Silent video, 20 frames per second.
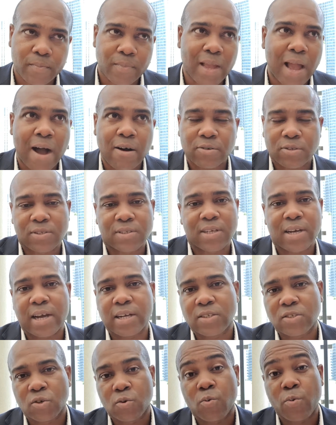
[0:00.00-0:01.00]

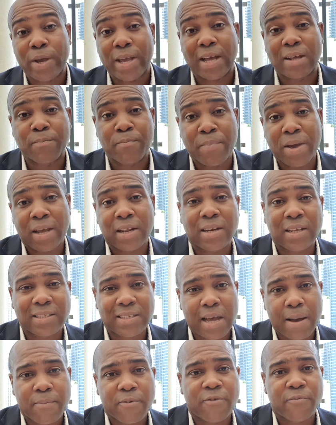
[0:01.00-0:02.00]
outside, so we can make the
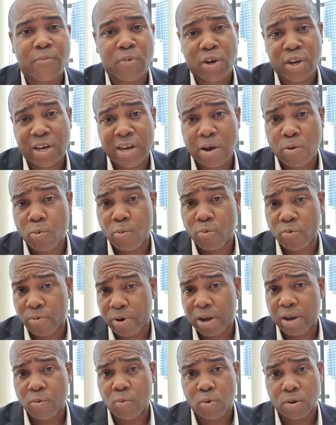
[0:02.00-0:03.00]
type of money that we
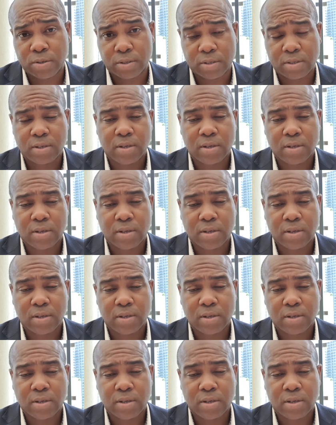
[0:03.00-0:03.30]
really want.